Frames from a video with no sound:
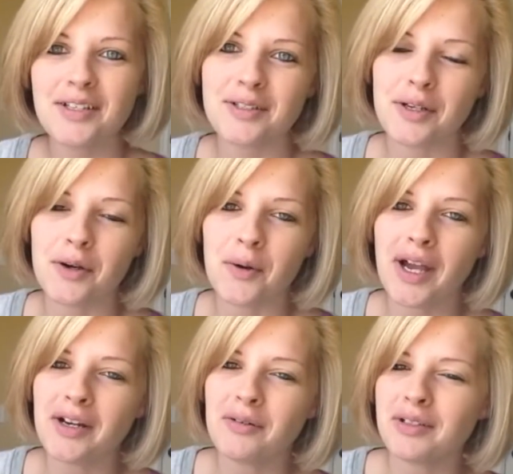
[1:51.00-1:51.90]
So
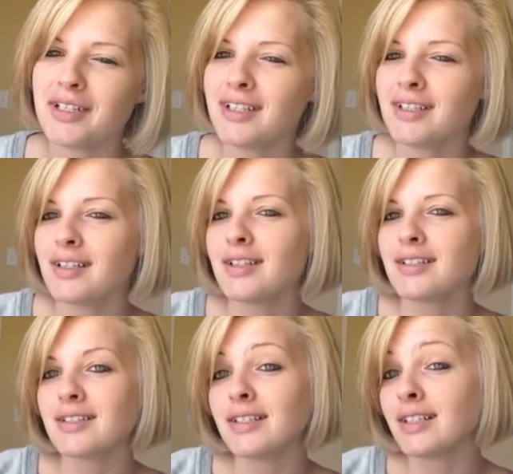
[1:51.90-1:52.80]
I don't really
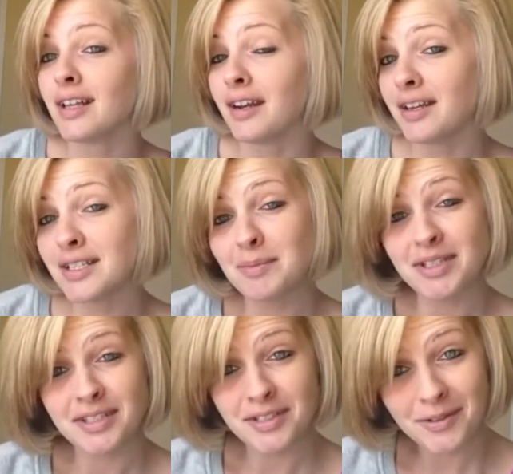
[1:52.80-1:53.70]
see a lot of
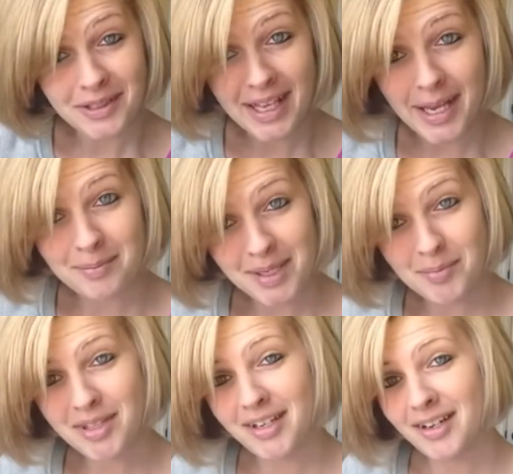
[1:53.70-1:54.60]
husbands doing that.
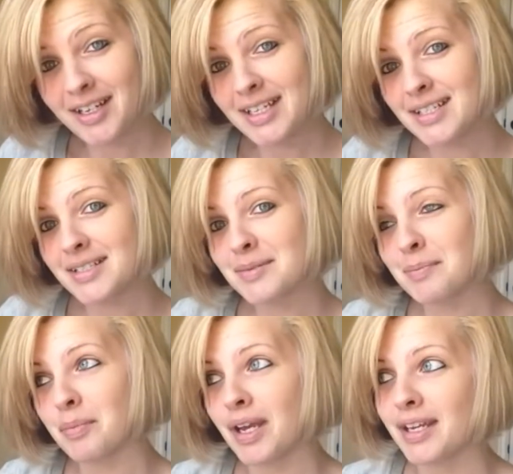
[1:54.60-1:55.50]
Maybe there is,
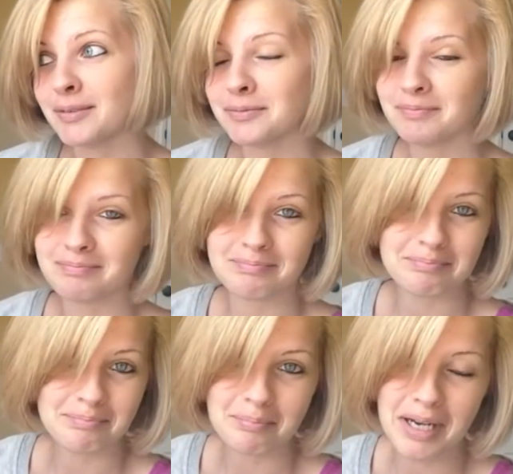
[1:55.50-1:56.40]
but
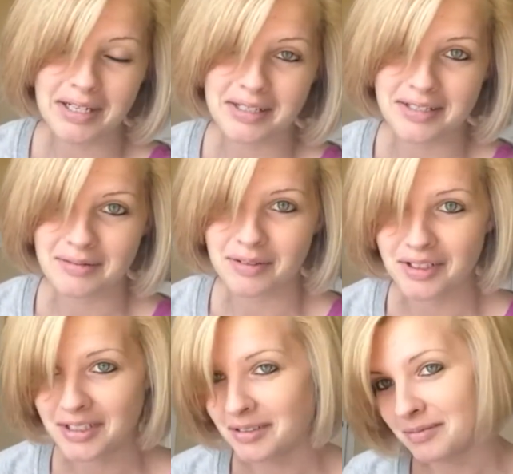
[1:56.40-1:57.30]
mine doesn't
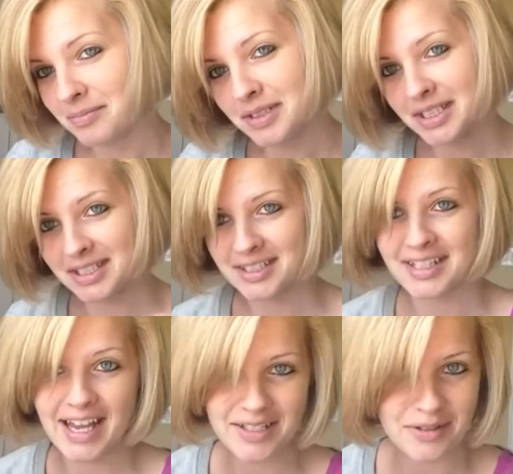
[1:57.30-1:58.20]
really get into
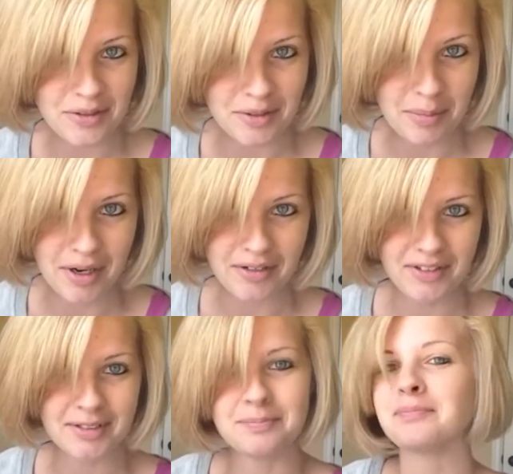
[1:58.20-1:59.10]
that sort of part of
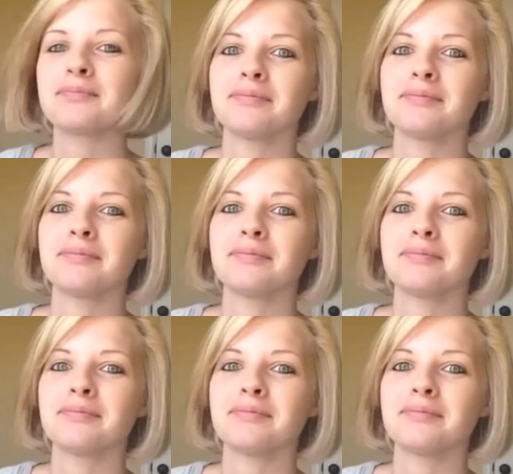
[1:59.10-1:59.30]
it.